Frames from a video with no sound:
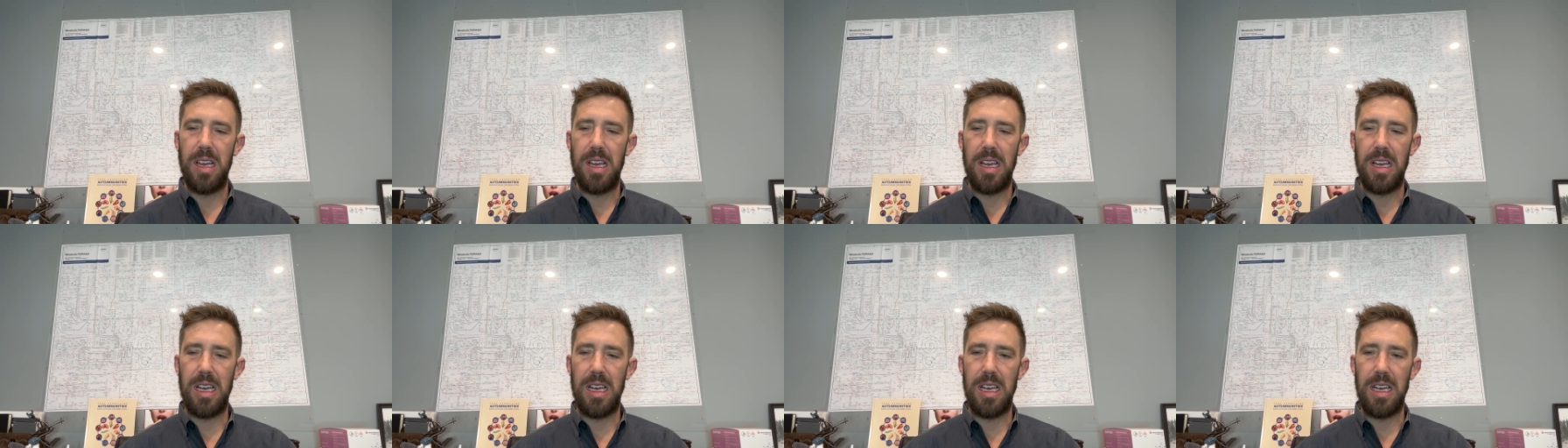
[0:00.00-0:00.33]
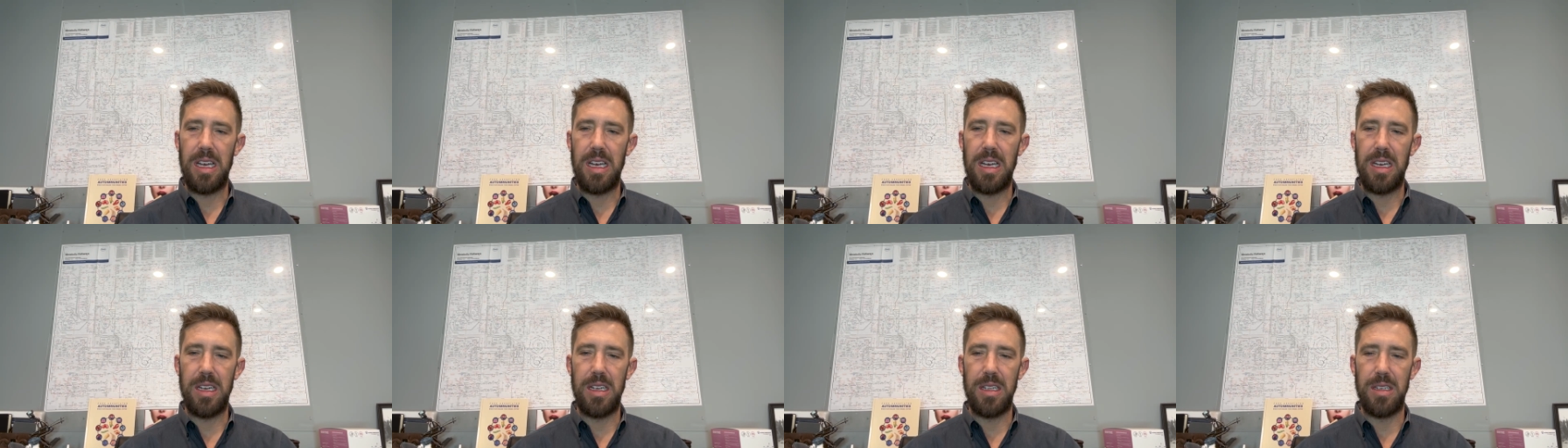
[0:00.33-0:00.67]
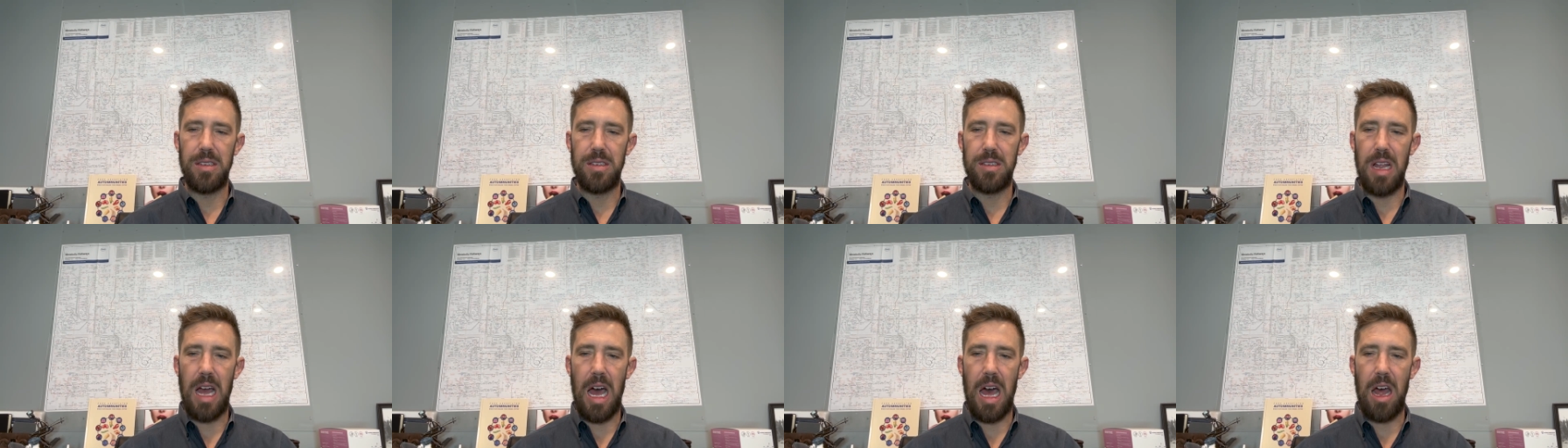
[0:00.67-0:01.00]
uh,
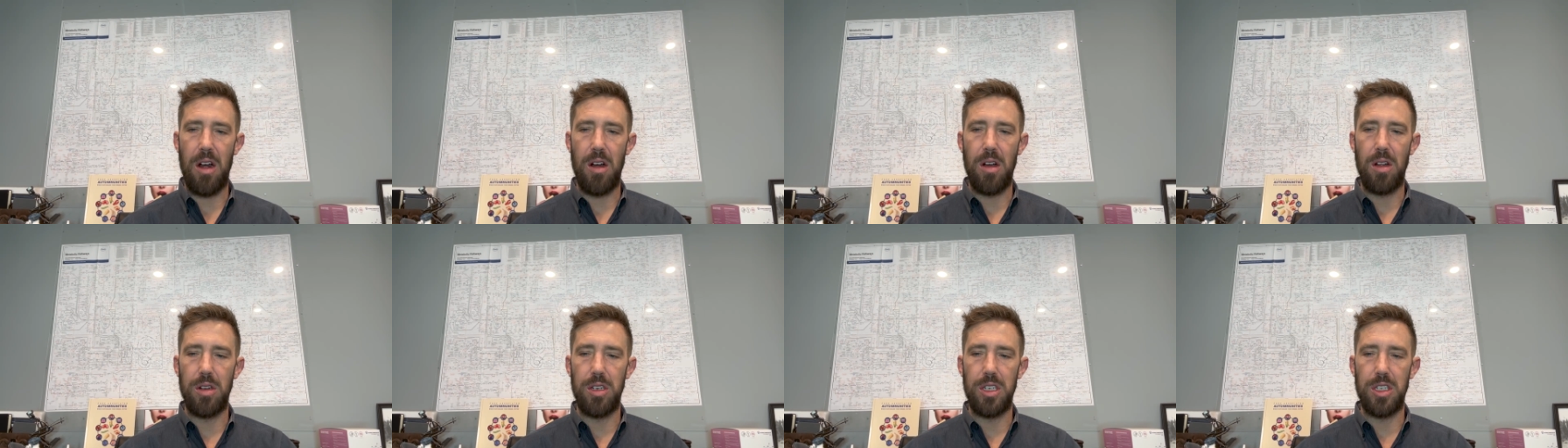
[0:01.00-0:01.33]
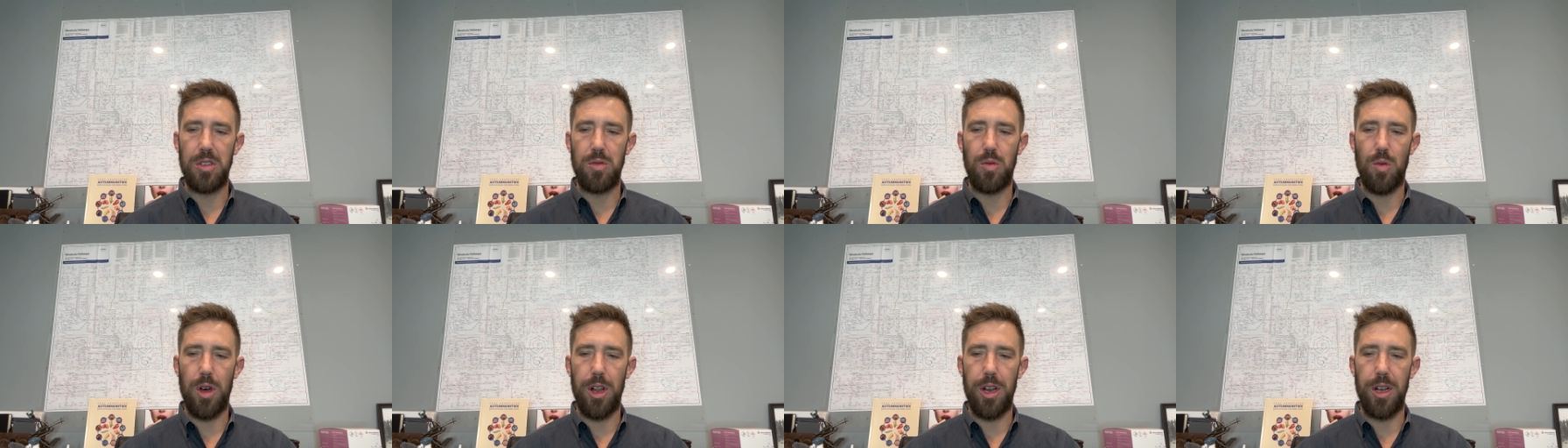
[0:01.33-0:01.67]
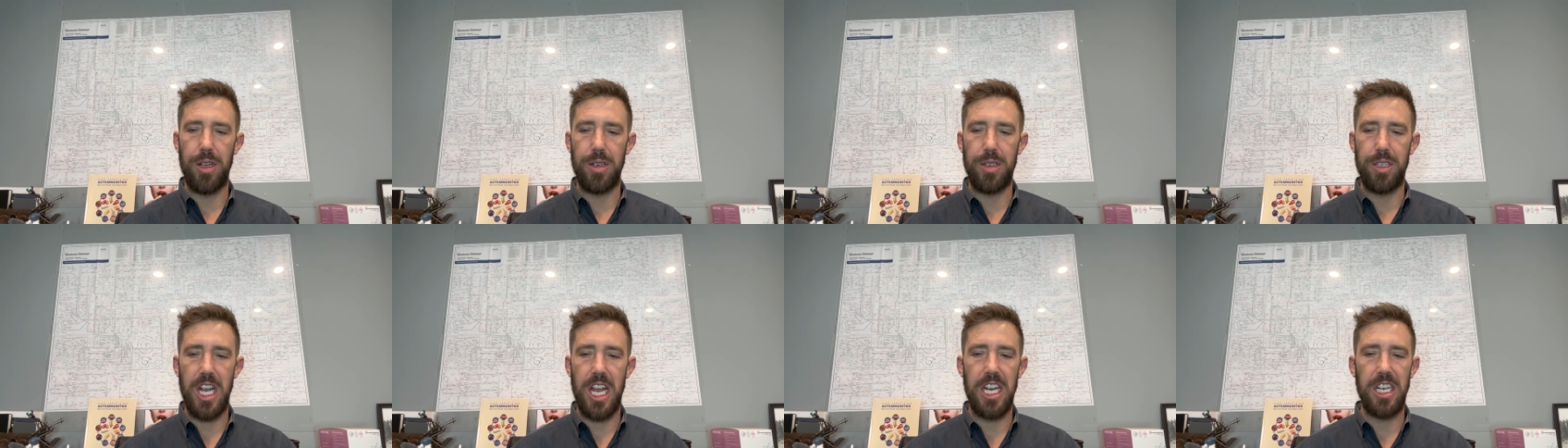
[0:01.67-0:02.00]
i don't know just want to
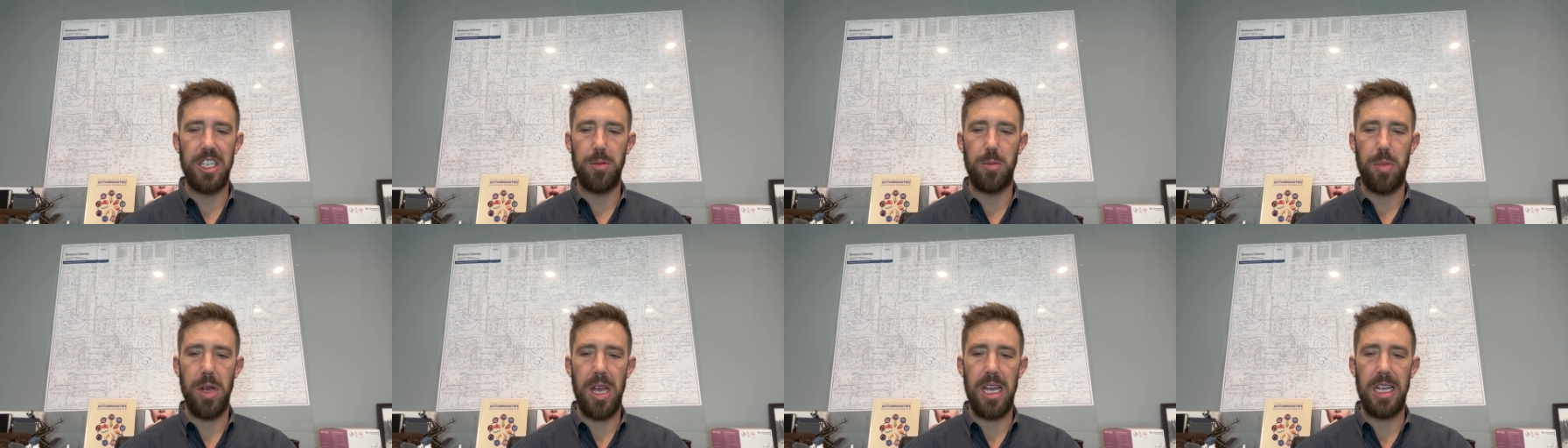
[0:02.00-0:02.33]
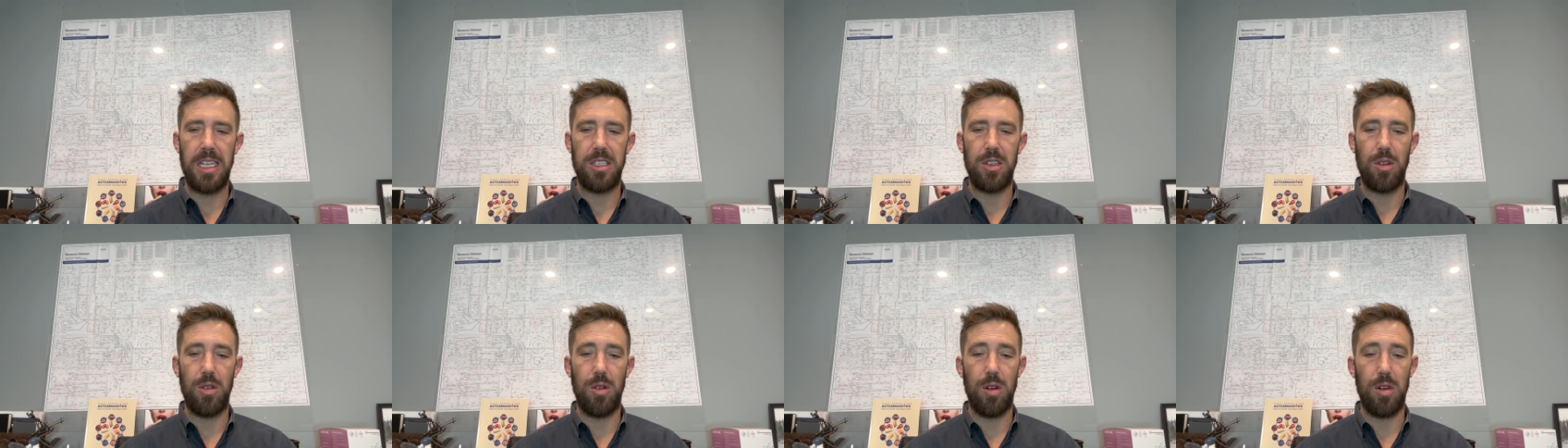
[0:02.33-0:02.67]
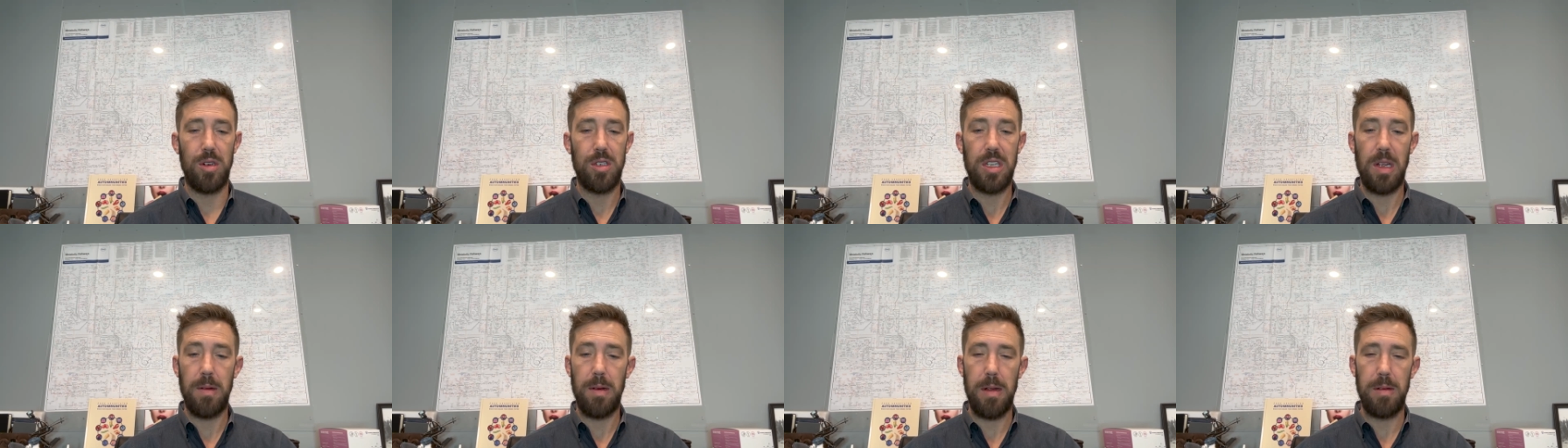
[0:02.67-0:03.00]
change a pace or
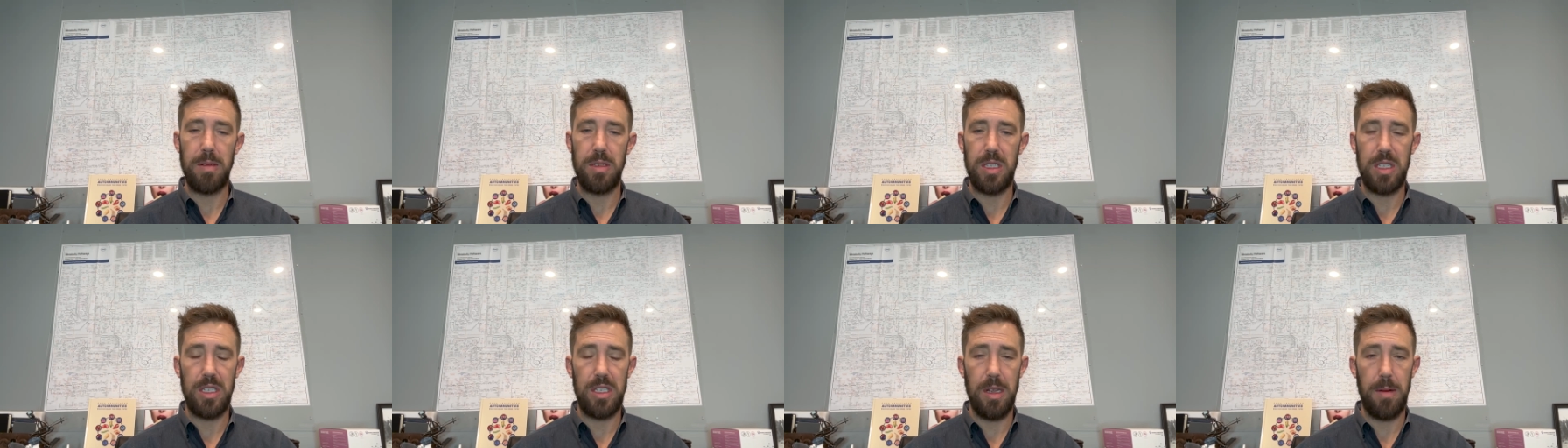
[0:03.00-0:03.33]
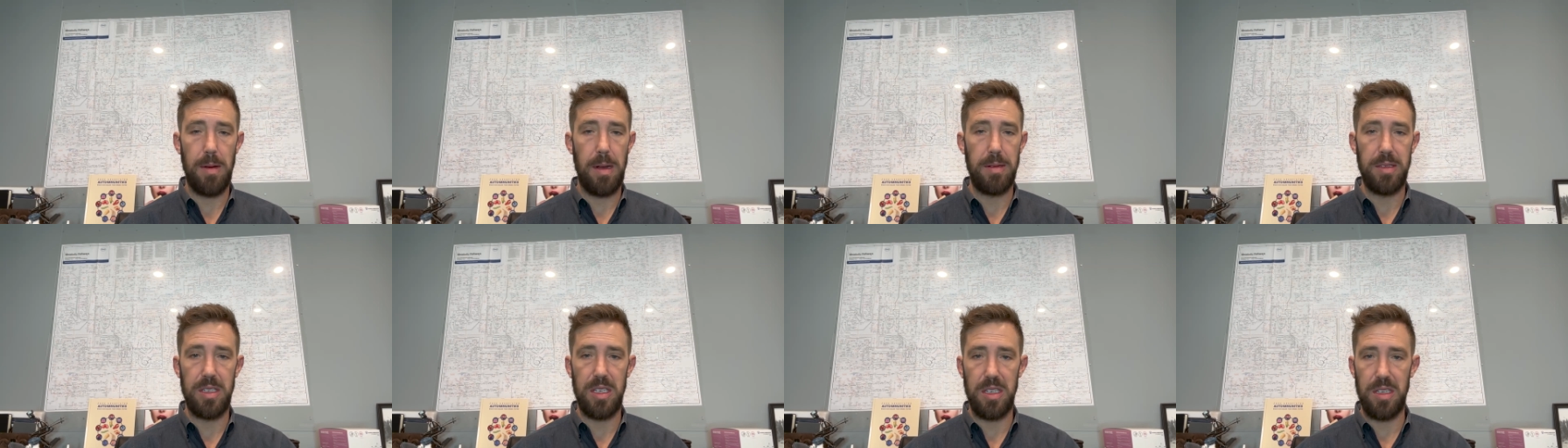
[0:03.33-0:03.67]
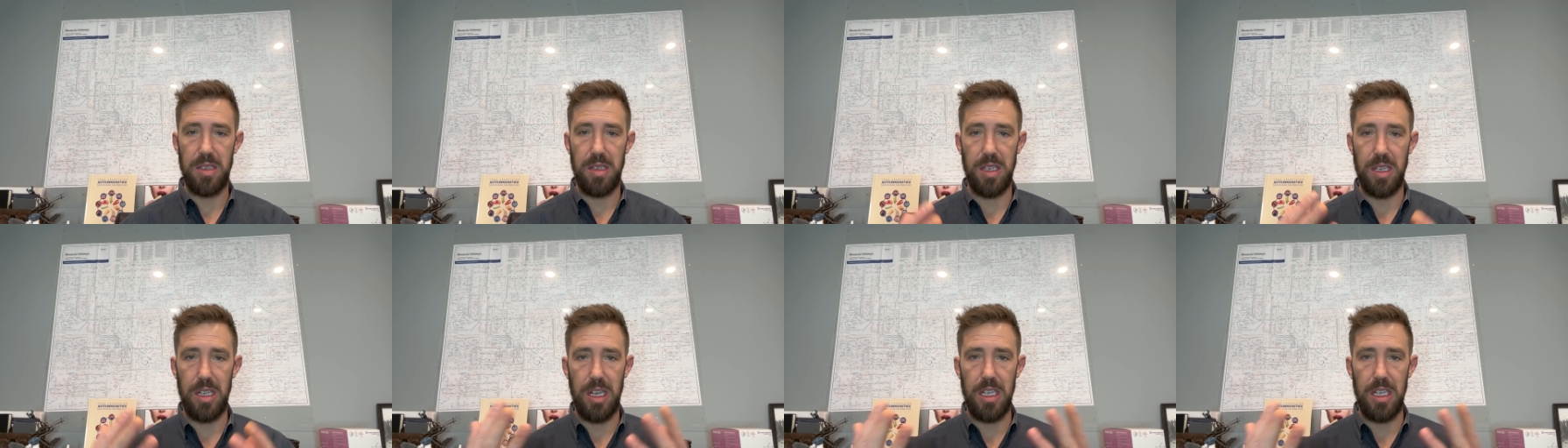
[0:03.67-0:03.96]
sometimes sometimes a,